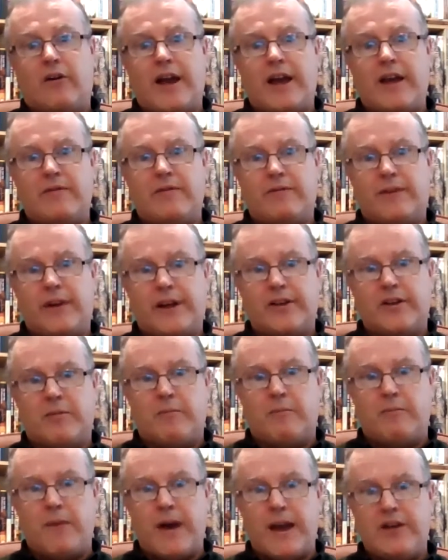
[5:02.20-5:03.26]
inflict a
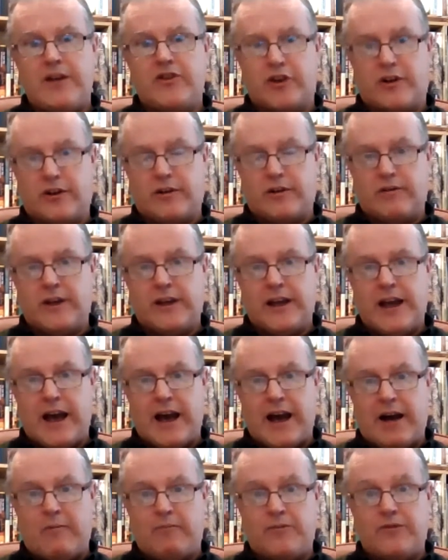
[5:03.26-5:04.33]
major
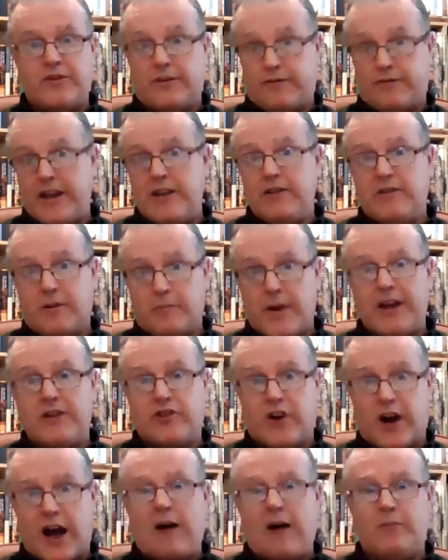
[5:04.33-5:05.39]
defeat, a major
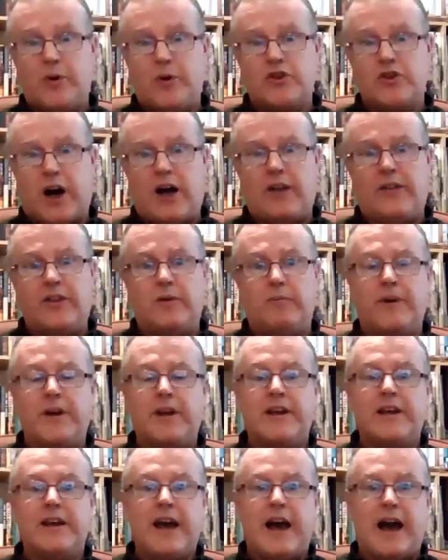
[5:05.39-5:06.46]
ambush on them.
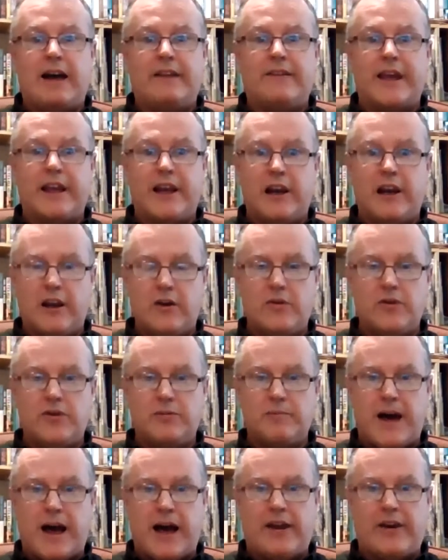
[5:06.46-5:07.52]
They lose
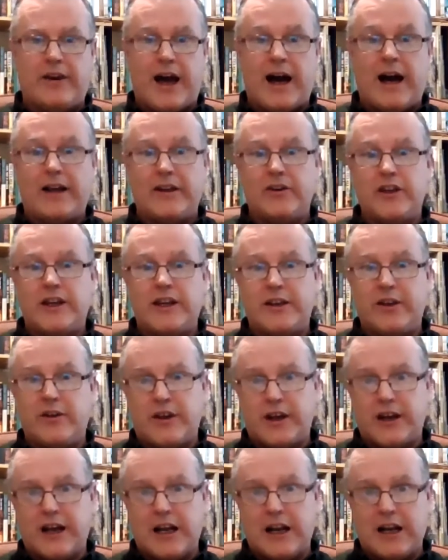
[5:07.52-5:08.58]
men, and you
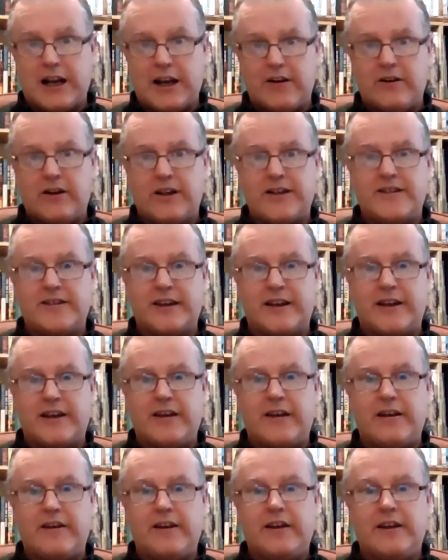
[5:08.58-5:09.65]
can clearly
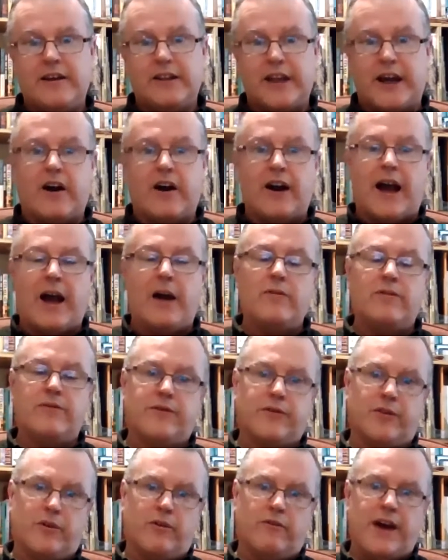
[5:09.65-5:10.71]
see they are out
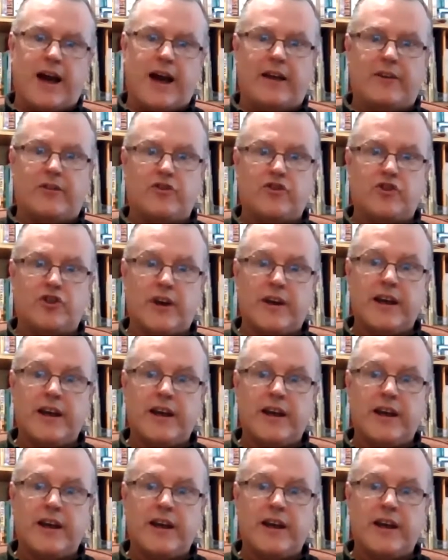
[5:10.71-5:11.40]
for revenge